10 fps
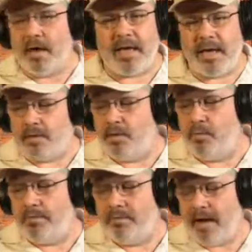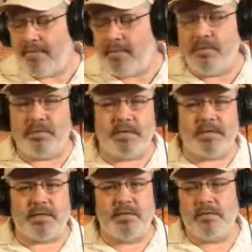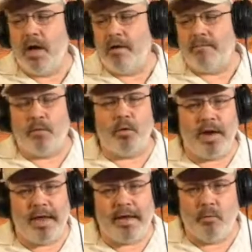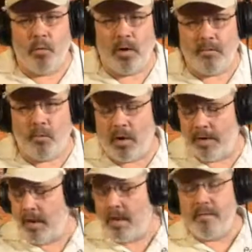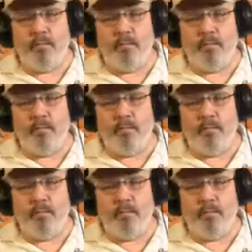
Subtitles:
Again, 215-262-4811.